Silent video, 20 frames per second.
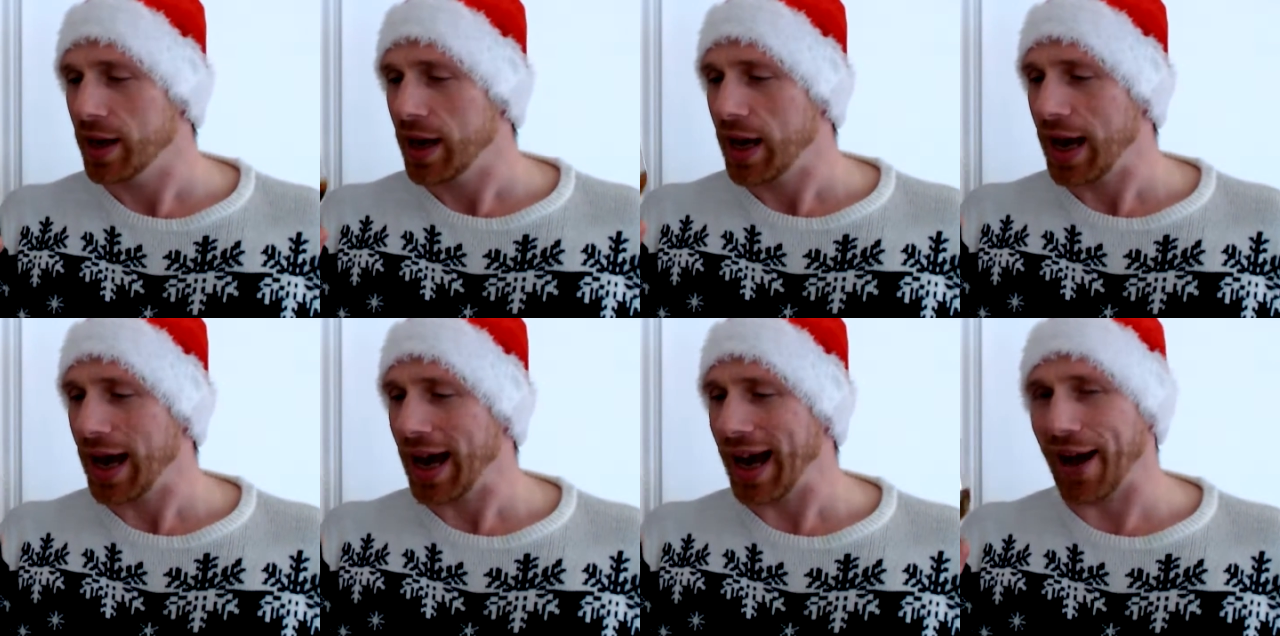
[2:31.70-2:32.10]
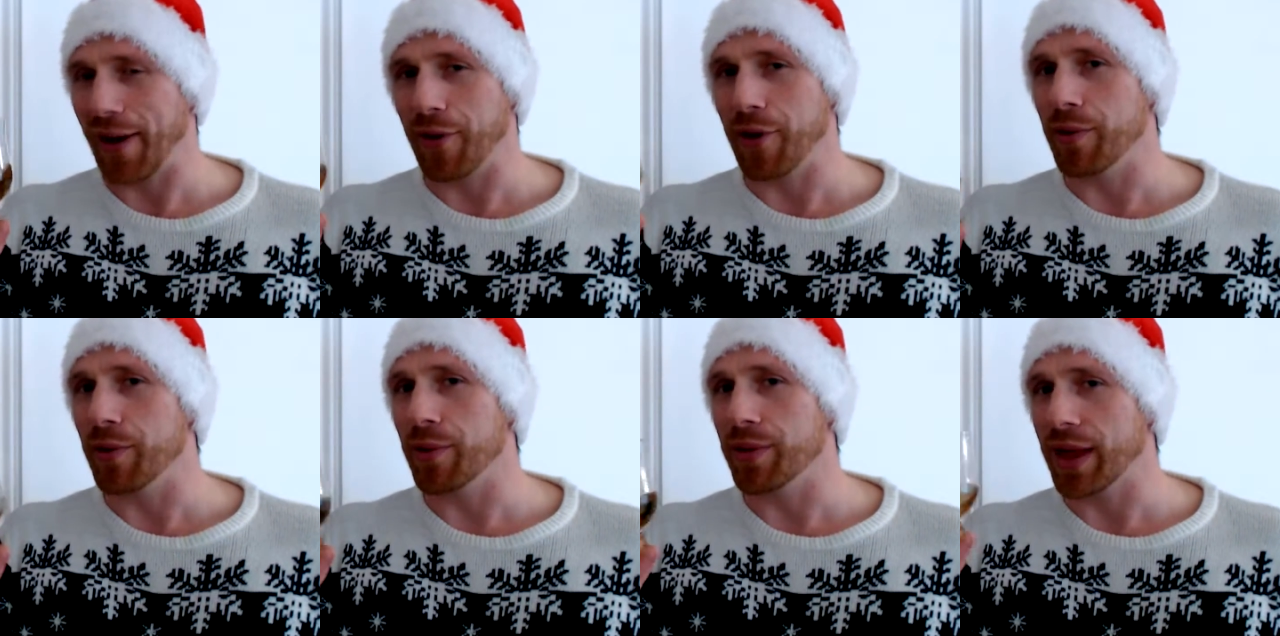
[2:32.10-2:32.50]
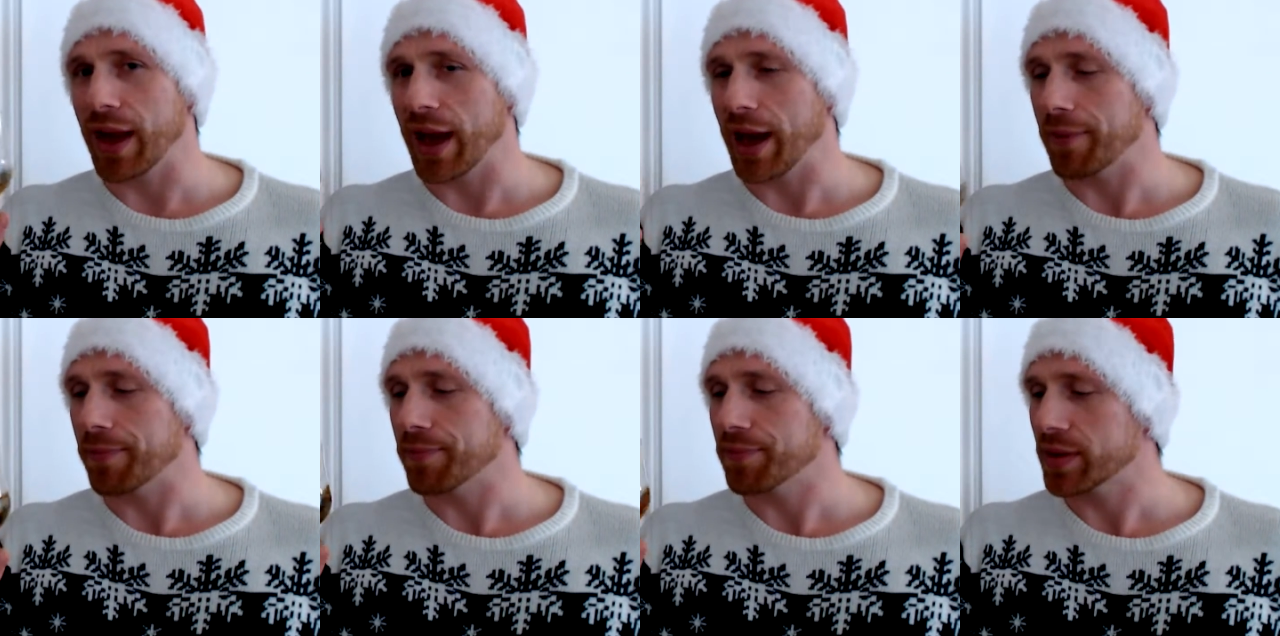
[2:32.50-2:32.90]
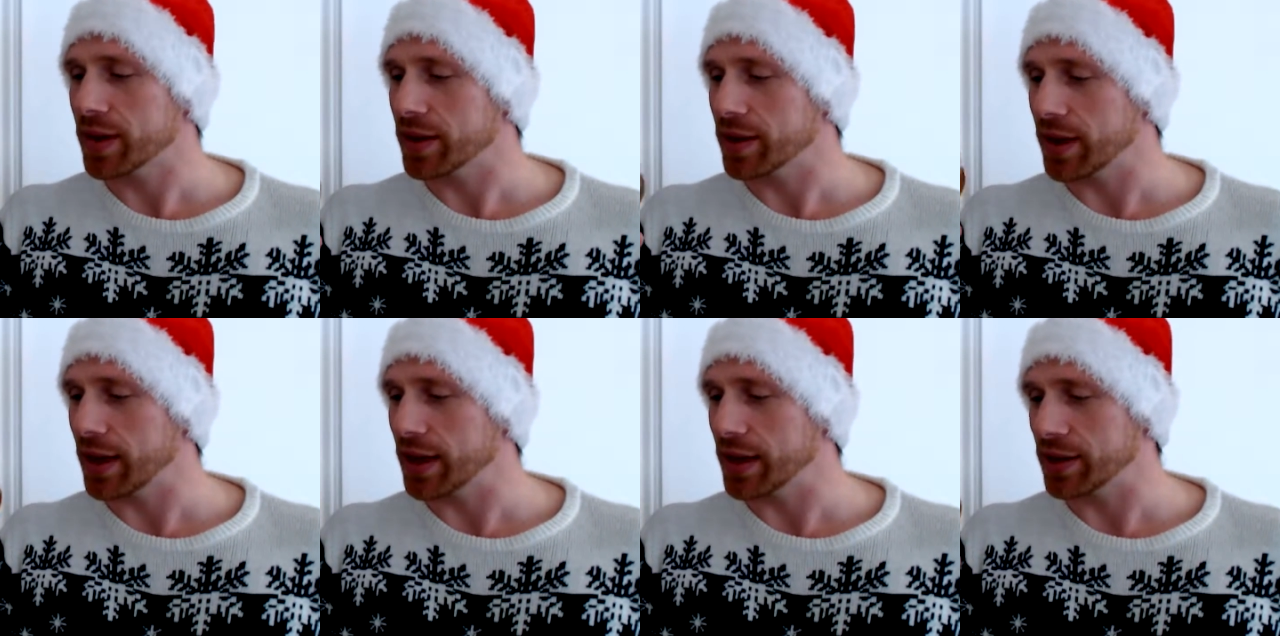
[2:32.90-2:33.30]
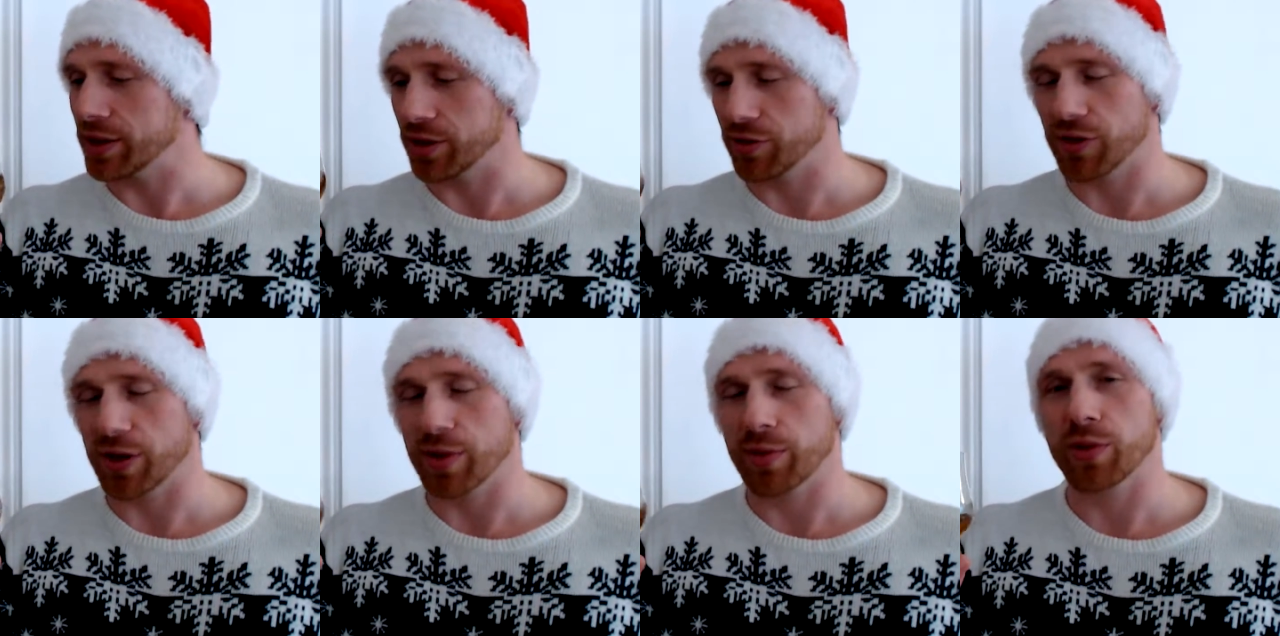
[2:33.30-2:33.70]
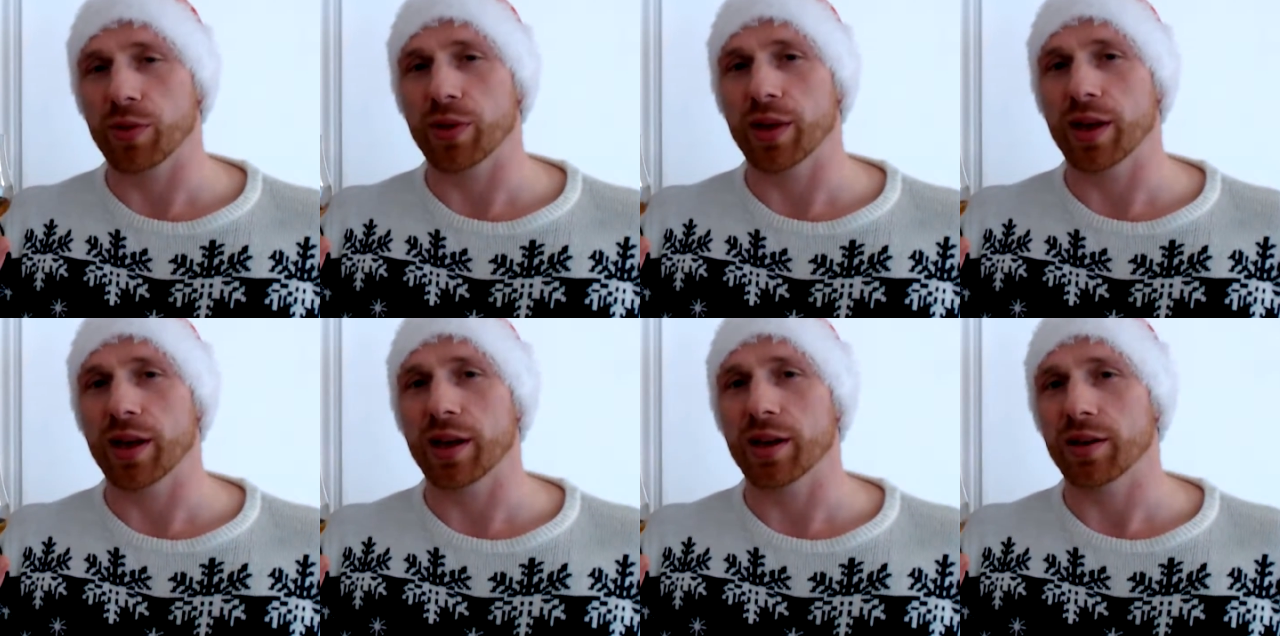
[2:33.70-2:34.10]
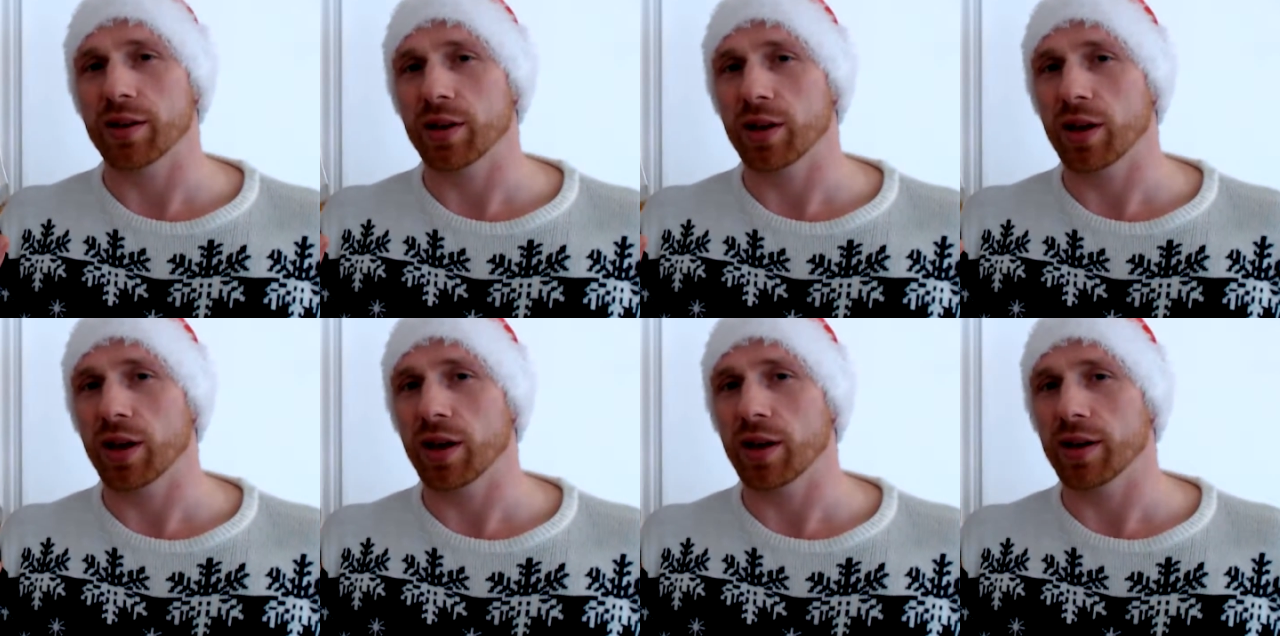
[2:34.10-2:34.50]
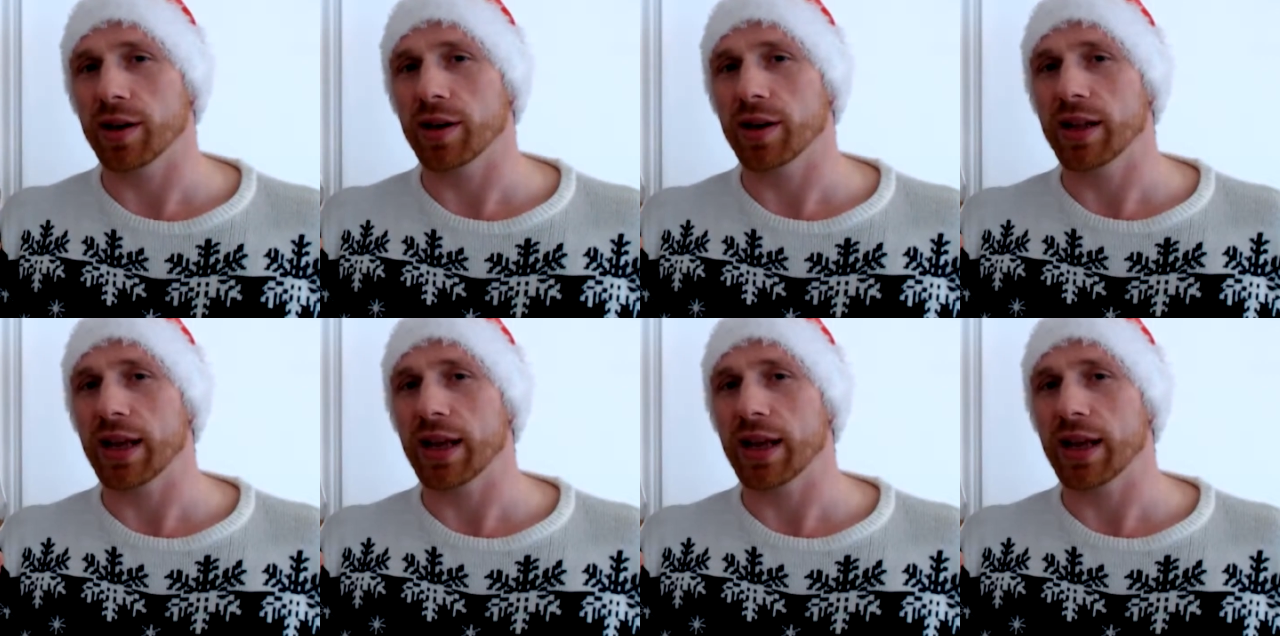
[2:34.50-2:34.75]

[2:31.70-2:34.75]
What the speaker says: hour with that, getting to grips with it and